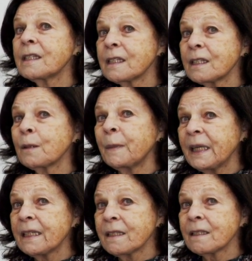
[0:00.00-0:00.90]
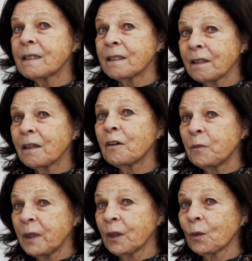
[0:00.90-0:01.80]
is the peace of
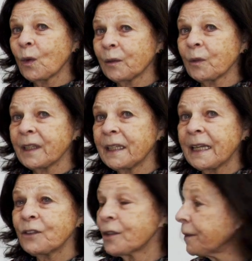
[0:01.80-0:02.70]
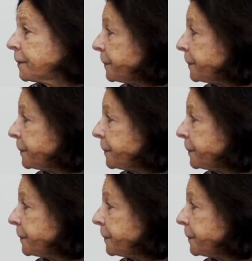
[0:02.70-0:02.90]
being one with nature.